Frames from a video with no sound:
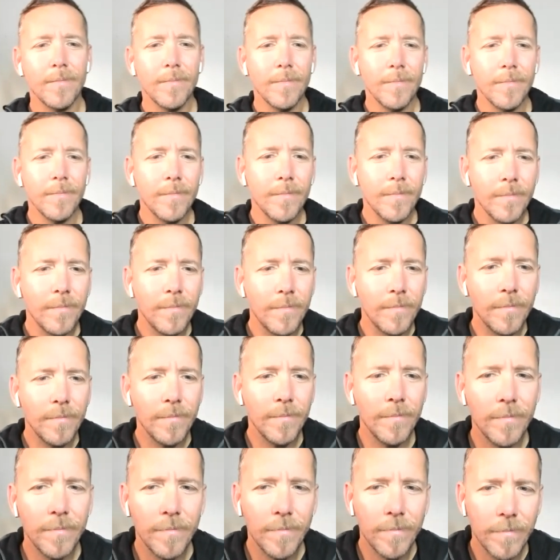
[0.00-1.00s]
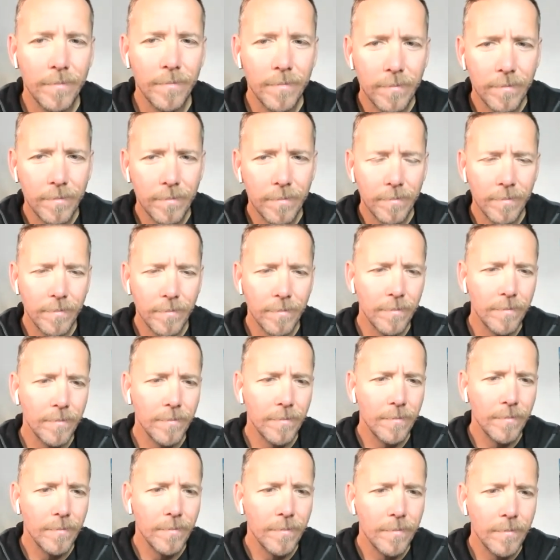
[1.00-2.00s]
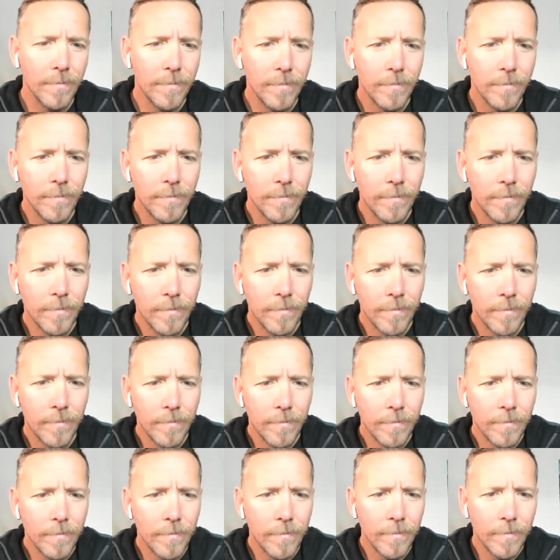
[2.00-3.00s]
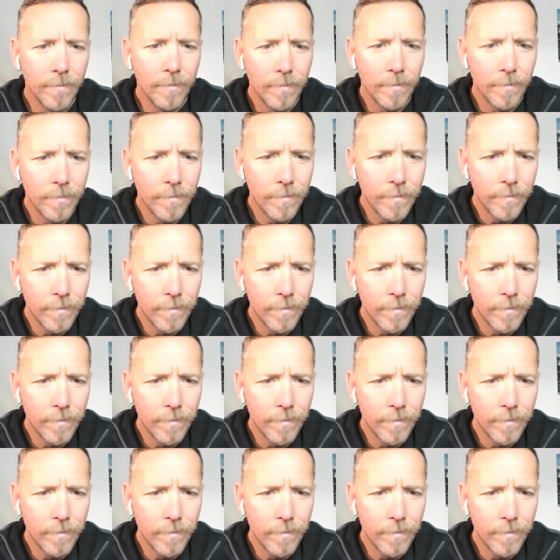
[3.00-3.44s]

(not speaking)